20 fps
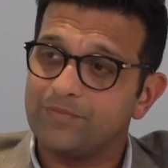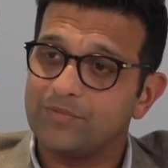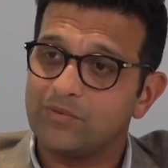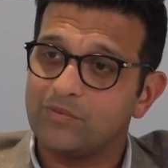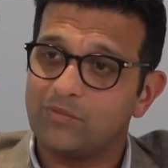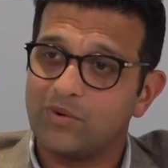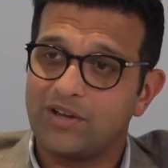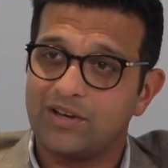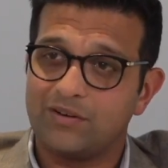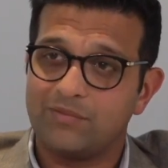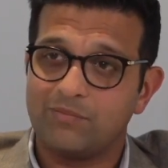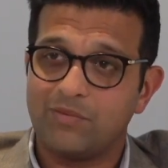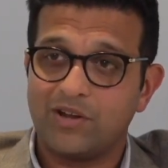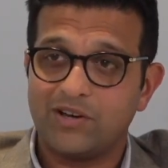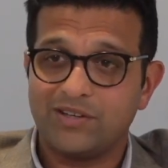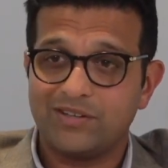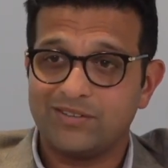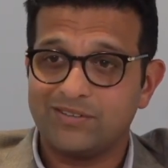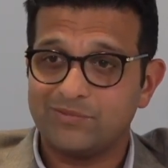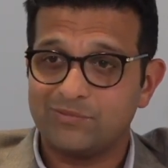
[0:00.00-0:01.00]
when
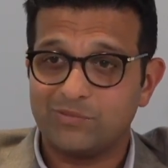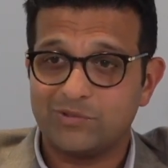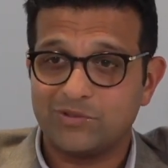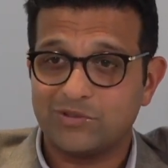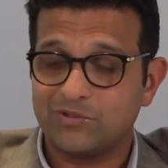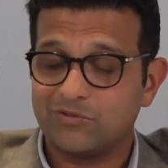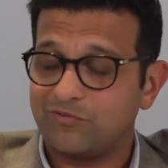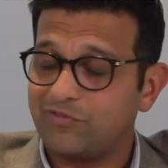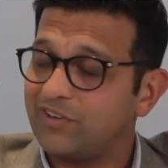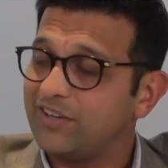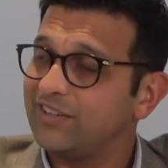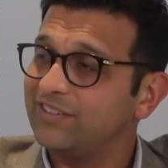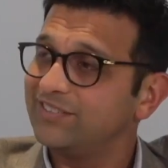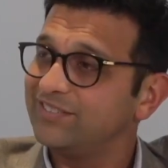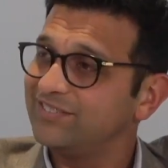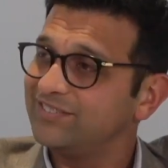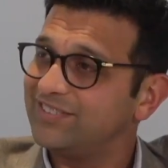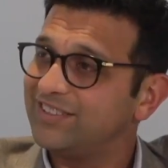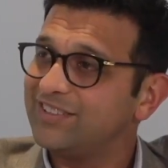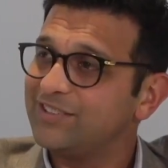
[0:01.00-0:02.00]
money was free,
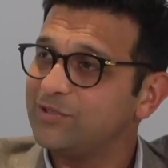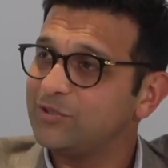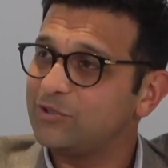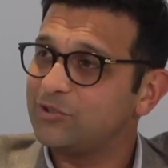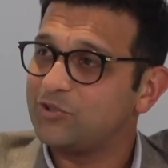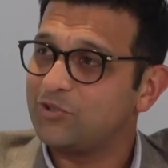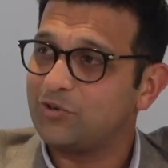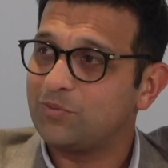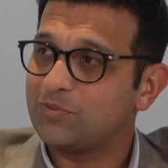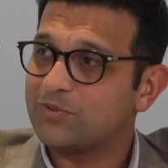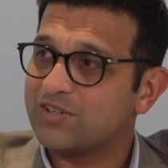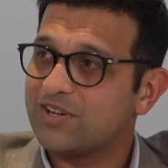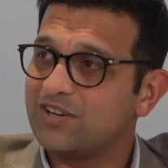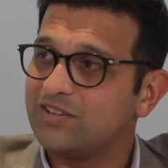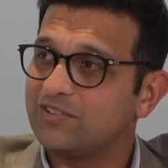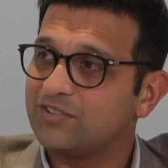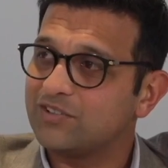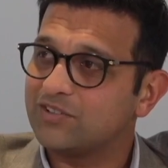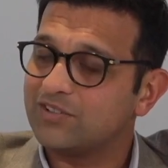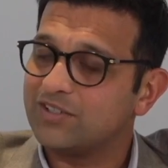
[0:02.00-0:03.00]
right? You had 0%
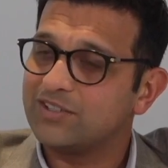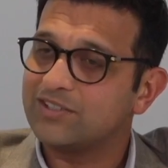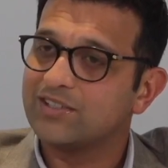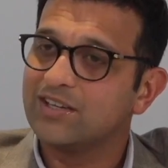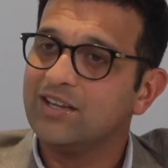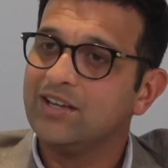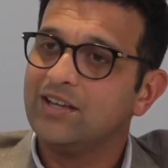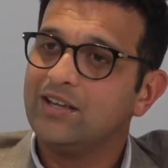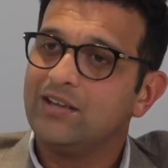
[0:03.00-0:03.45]
interest rates.